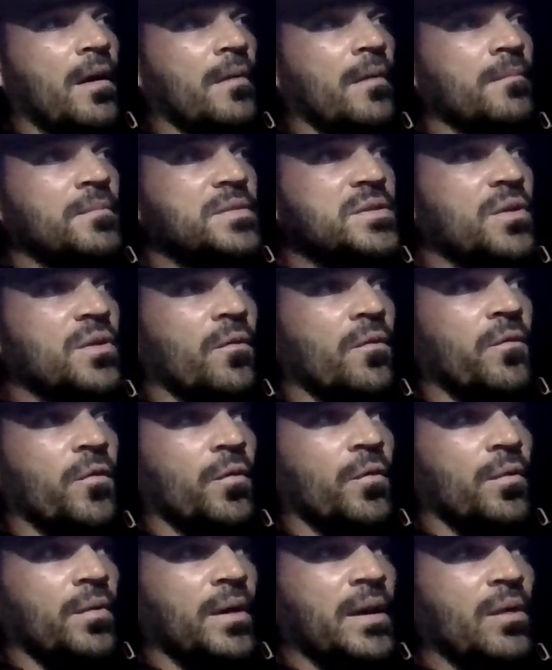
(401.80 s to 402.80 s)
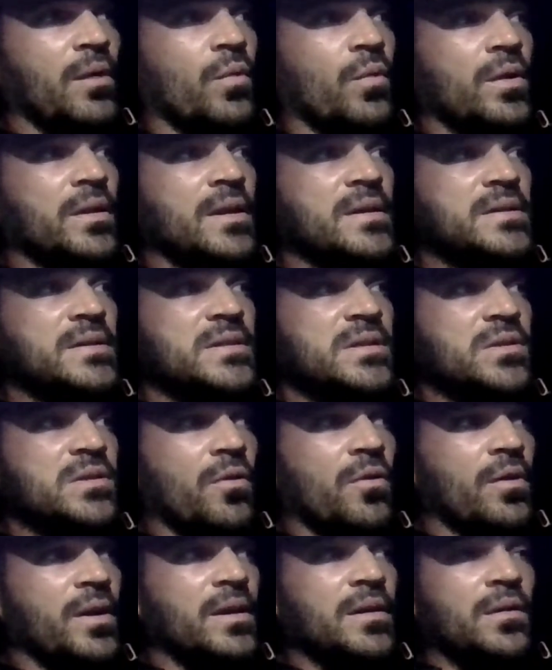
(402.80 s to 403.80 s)
So for anyone that's
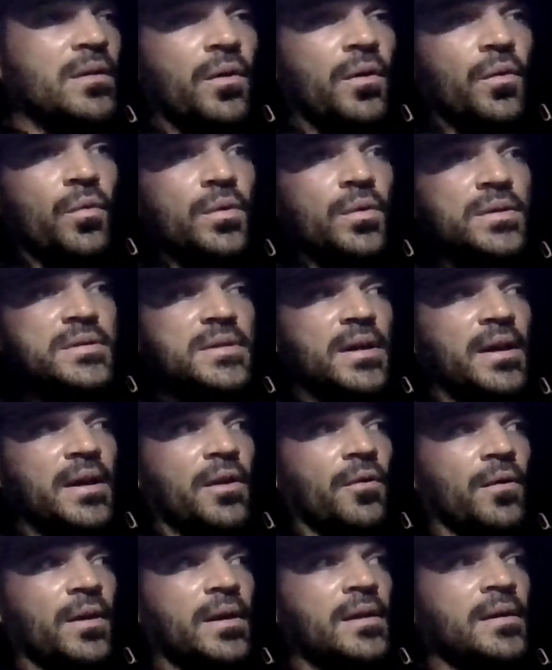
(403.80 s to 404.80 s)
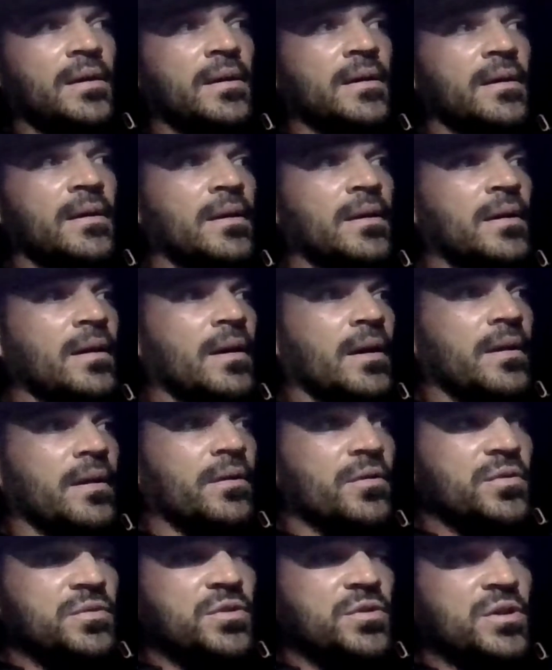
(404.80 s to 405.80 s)
starting new in security and
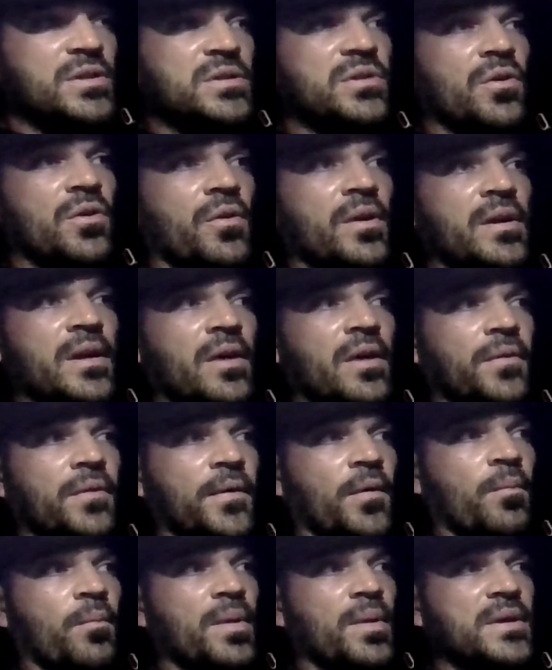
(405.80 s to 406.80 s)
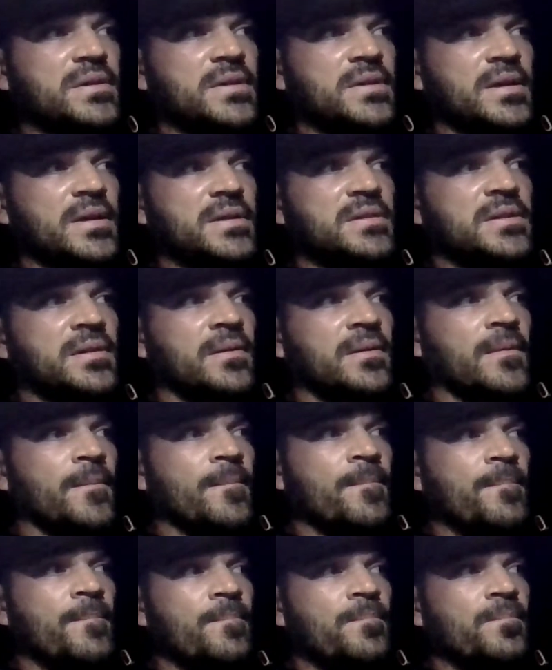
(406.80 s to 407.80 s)
they're just starting out their business,
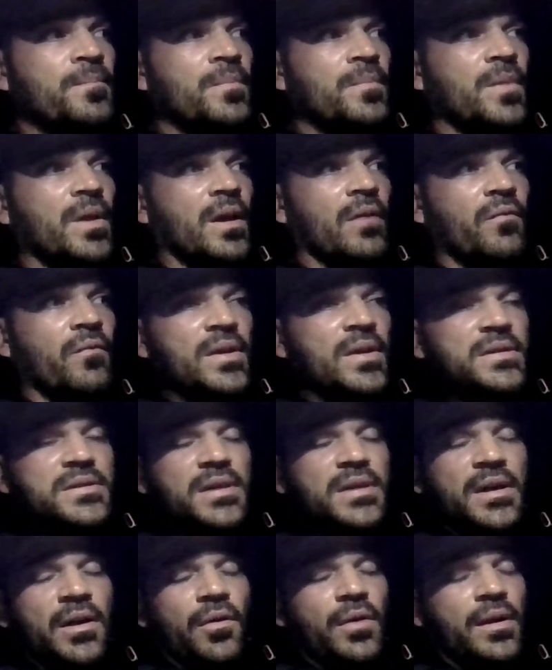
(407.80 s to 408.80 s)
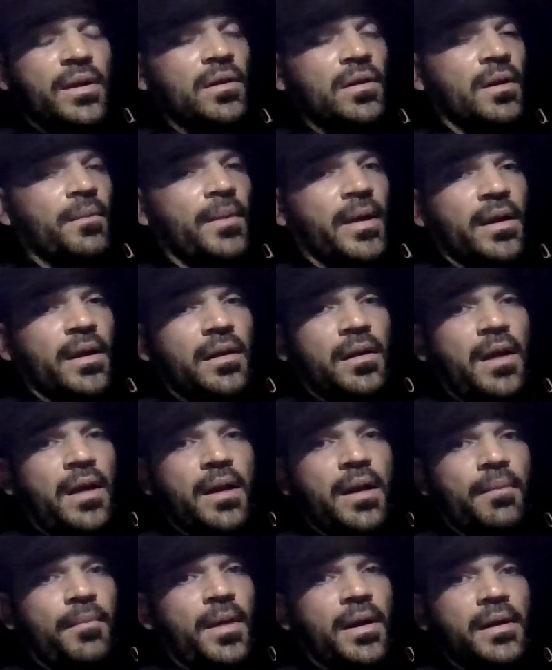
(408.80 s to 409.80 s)
event security, you can make a lot
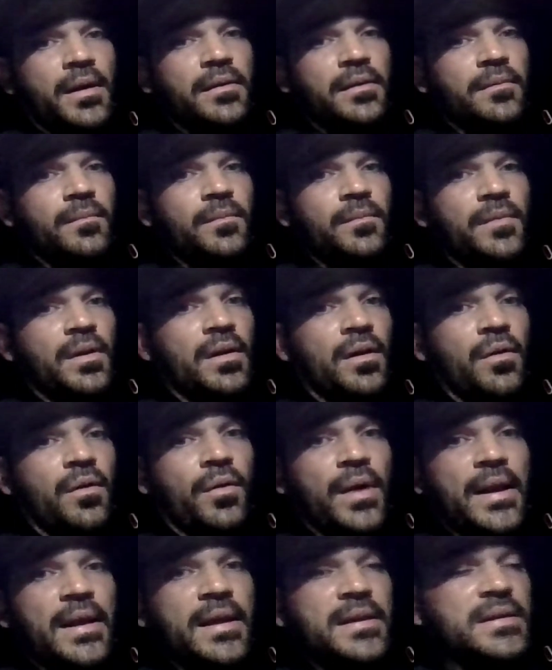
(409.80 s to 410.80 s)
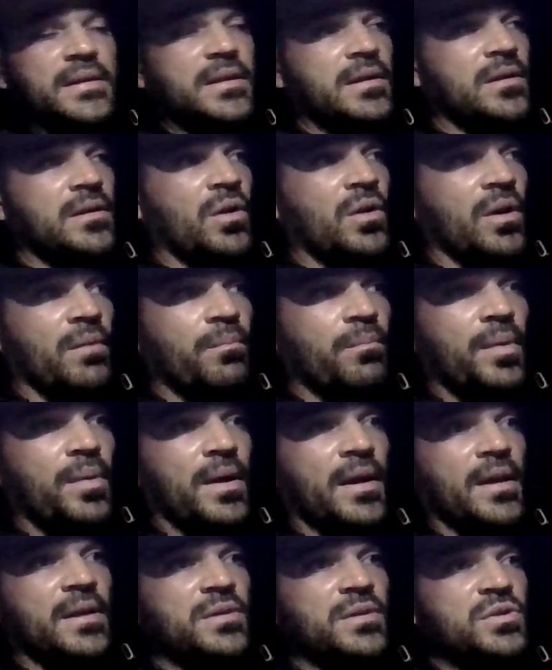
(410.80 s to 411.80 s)
of money, and you can
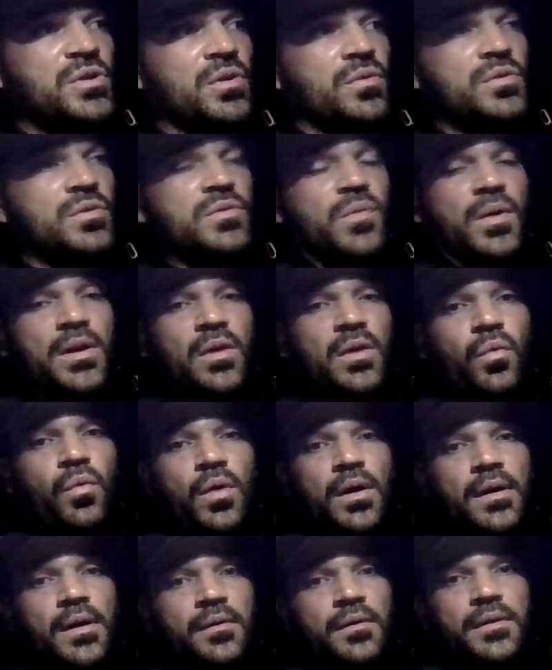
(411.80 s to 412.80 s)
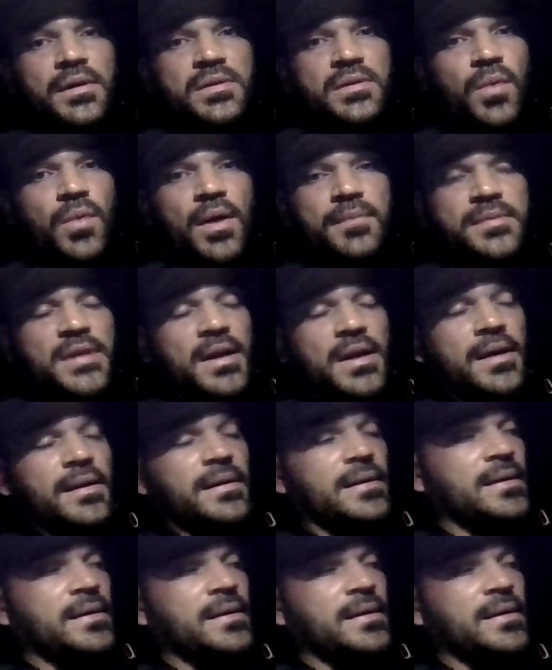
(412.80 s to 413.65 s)
pick and choose what you want on this website.